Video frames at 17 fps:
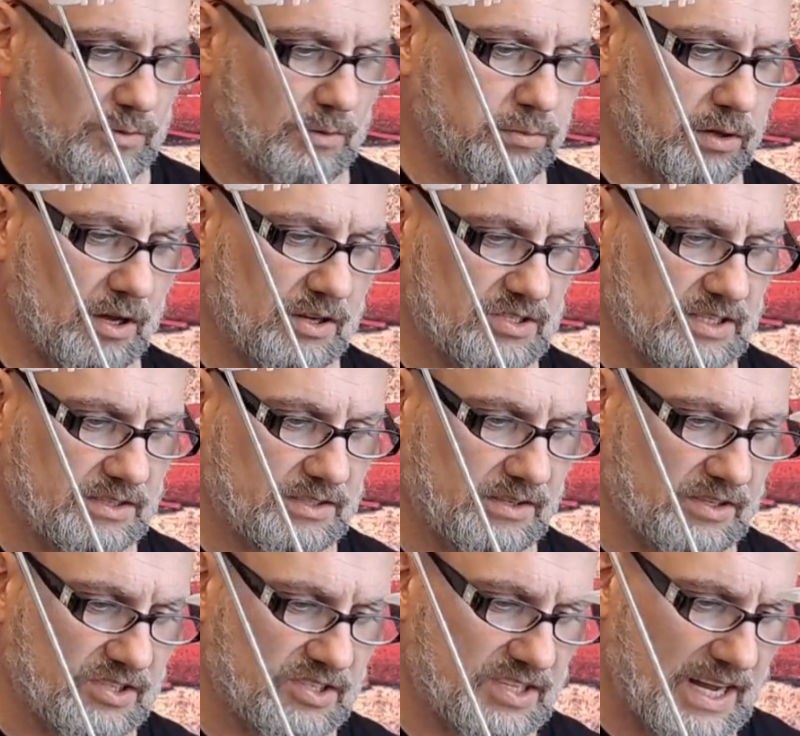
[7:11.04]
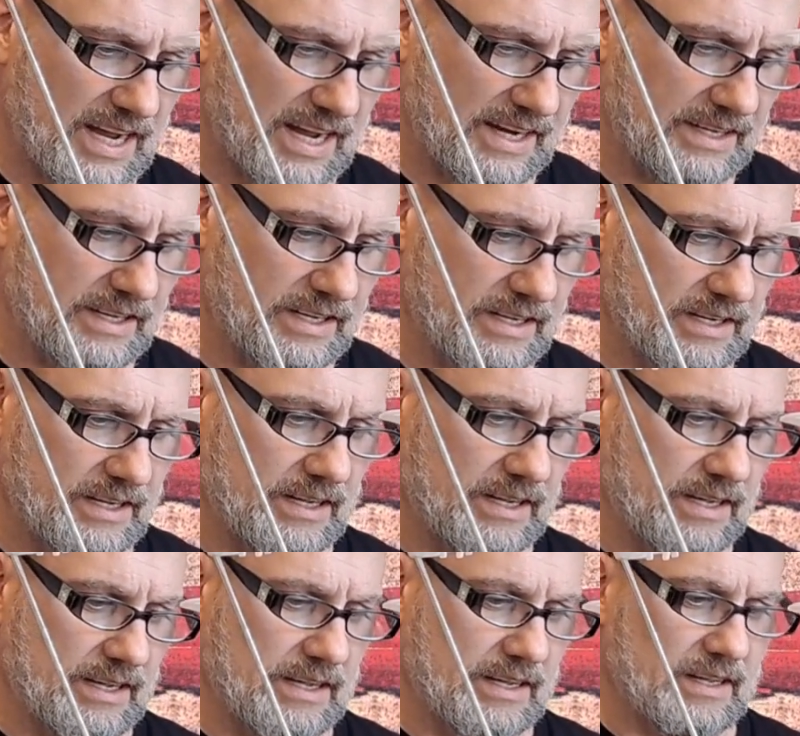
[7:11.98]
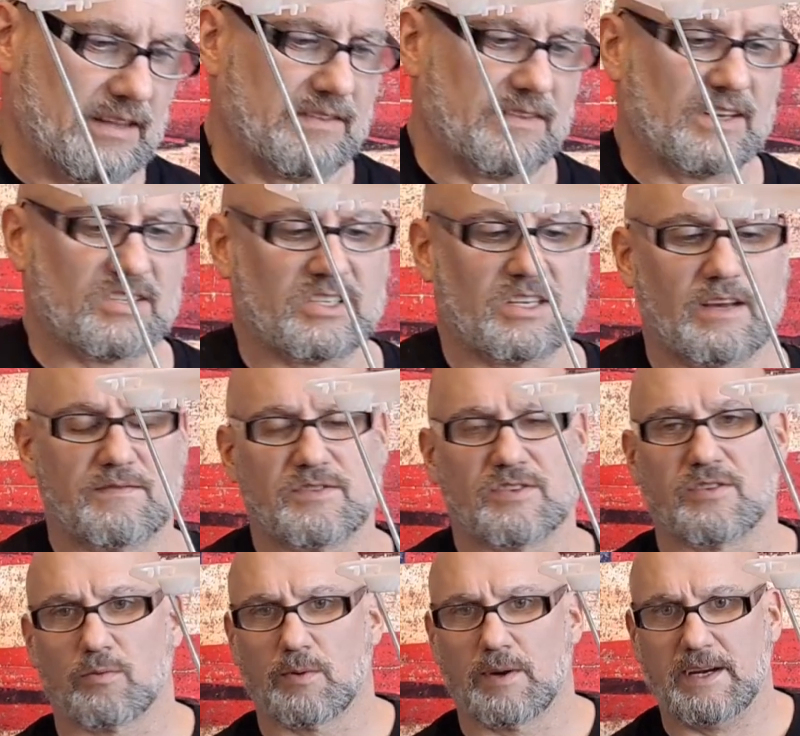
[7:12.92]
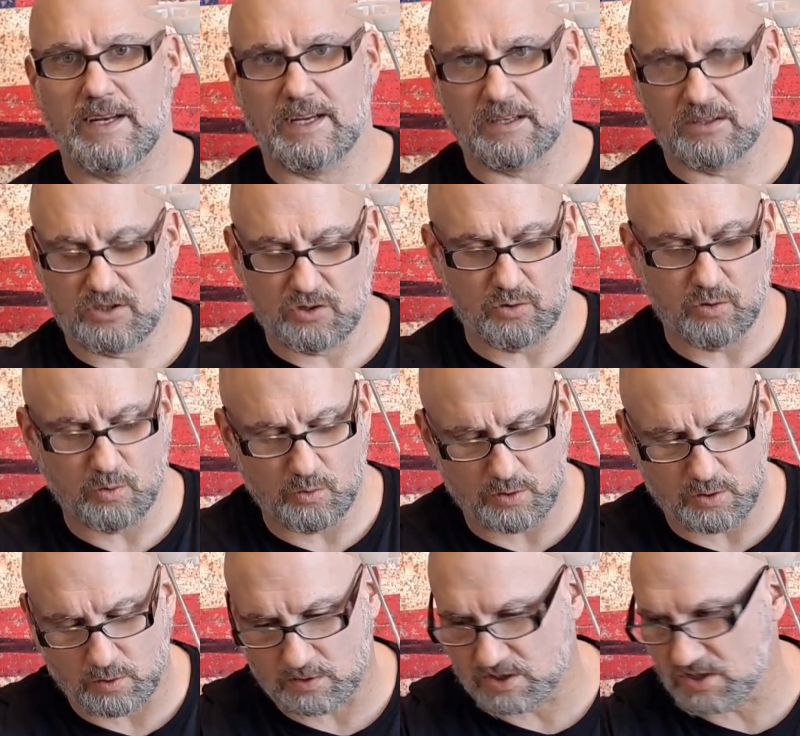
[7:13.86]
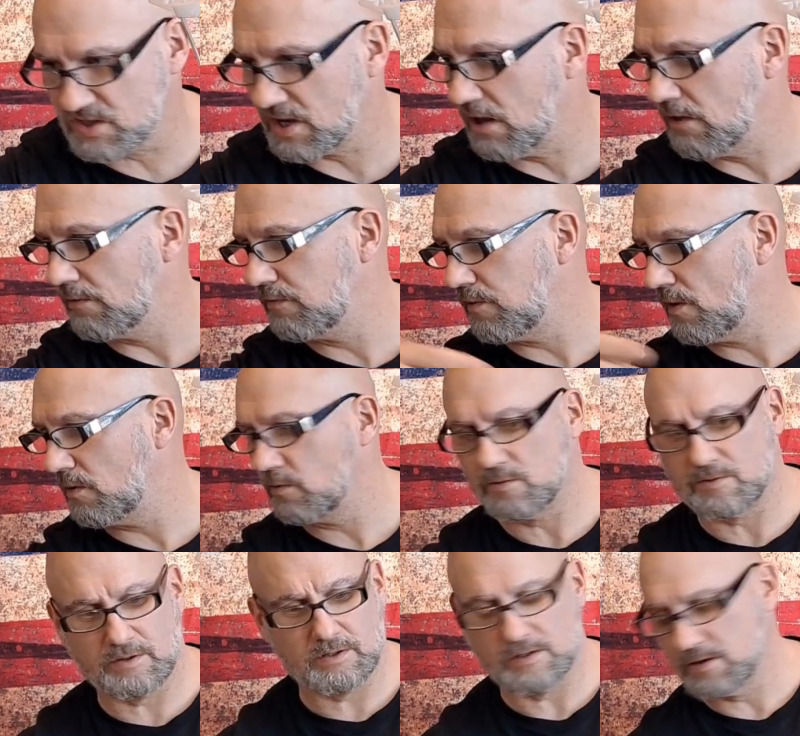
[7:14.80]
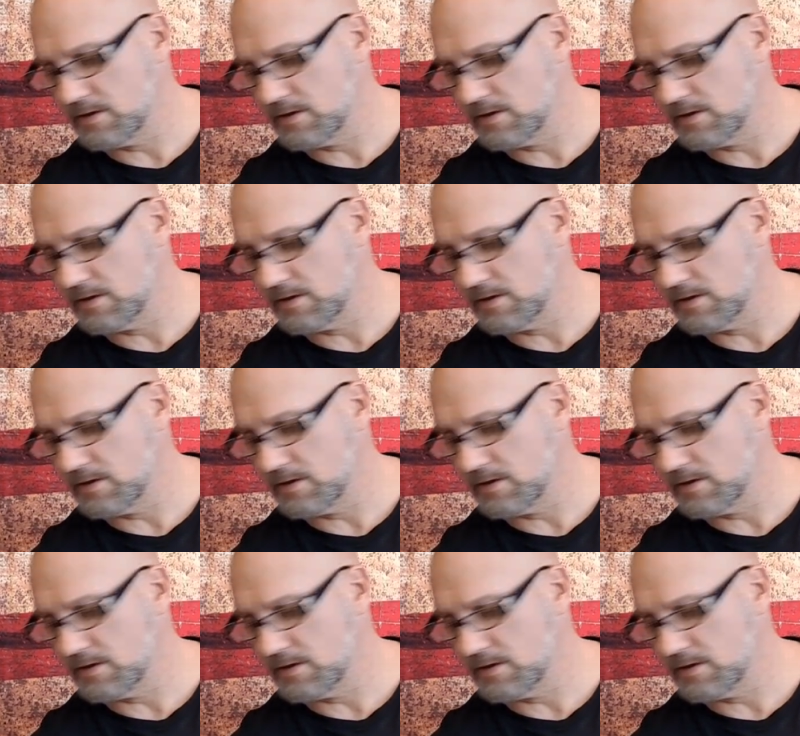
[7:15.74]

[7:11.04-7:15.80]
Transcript: what plugs into the side. This gives the reading to your cell phone